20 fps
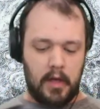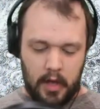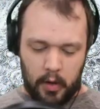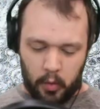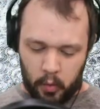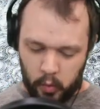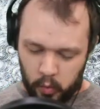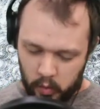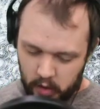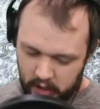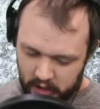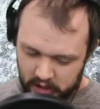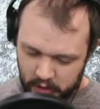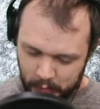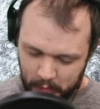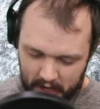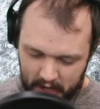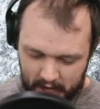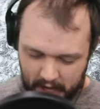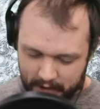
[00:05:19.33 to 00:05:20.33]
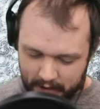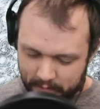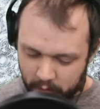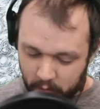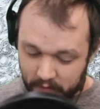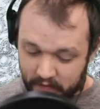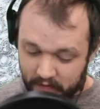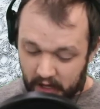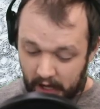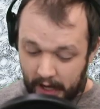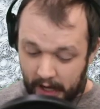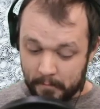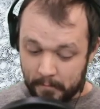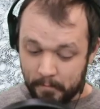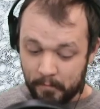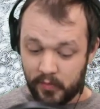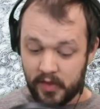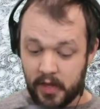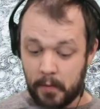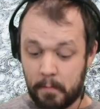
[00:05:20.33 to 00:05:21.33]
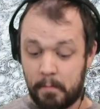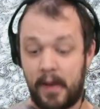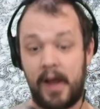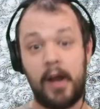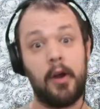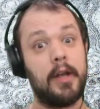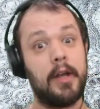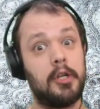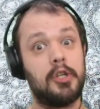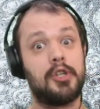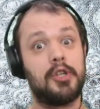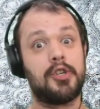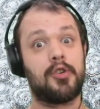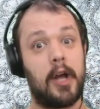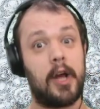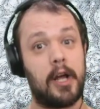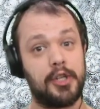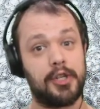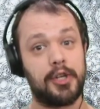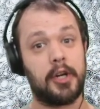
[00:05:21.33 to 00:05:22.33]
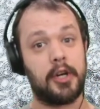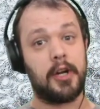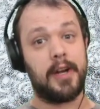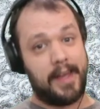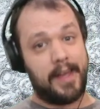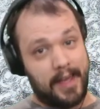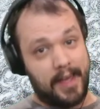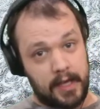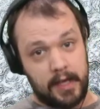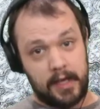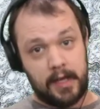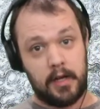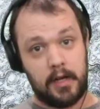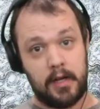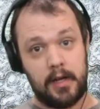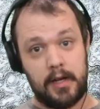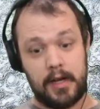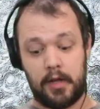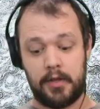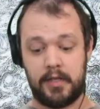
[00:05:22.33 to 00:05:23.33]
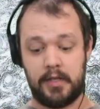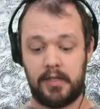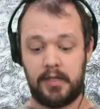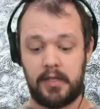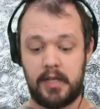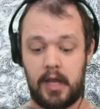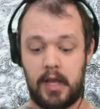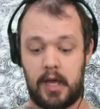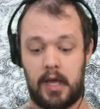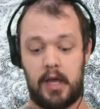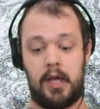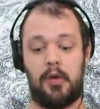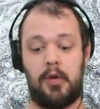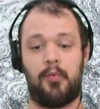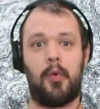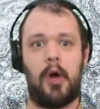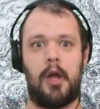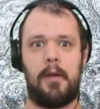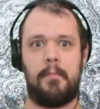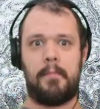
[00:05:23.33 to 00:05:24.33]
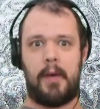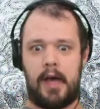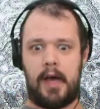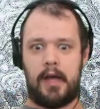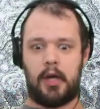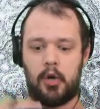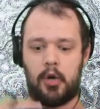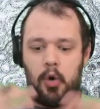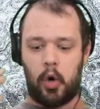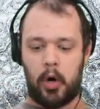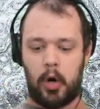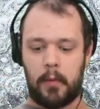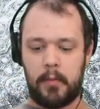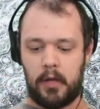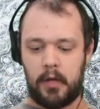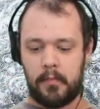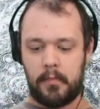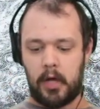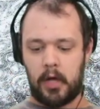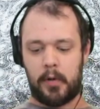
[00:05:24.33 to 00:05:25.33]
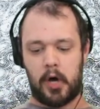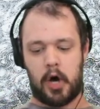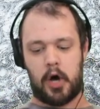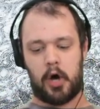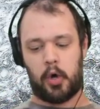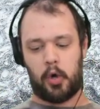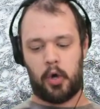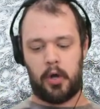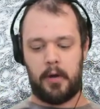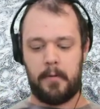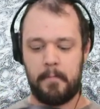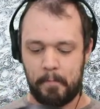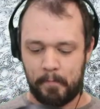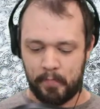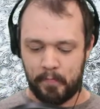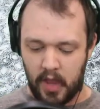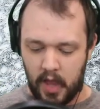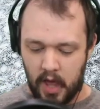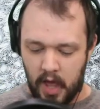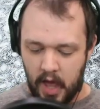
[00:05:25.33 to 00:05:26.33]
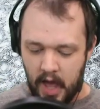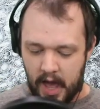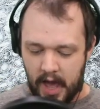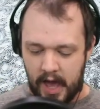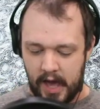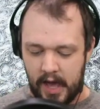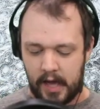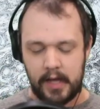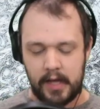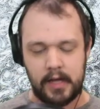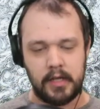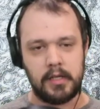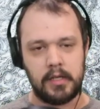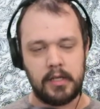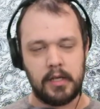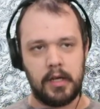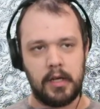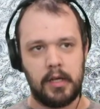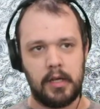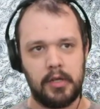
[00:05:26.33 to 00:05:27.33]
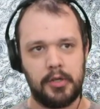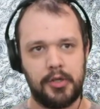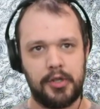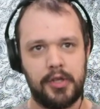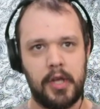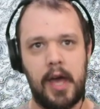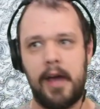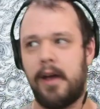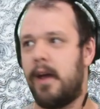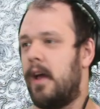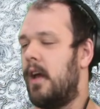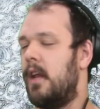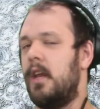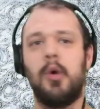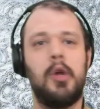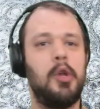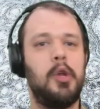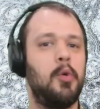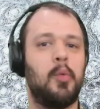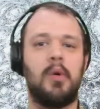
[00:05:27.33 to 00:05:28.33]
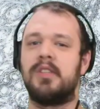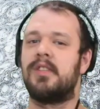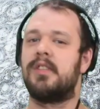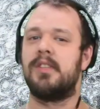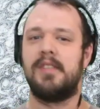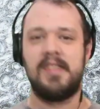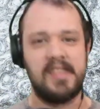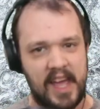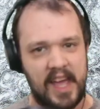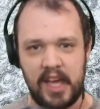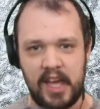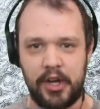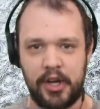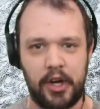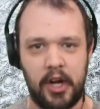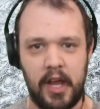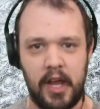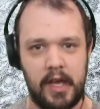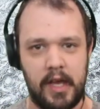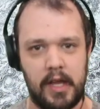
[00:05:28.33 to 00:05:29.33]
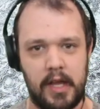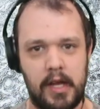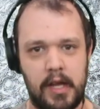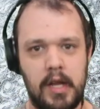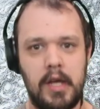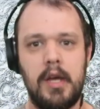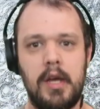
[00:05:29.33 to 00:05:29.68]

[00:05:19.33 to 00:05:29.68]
What else we have? We've got the Buried Treasure Inn. Now, this is an inn run by Corma Malpone, and anyone who wants to stay in her inn,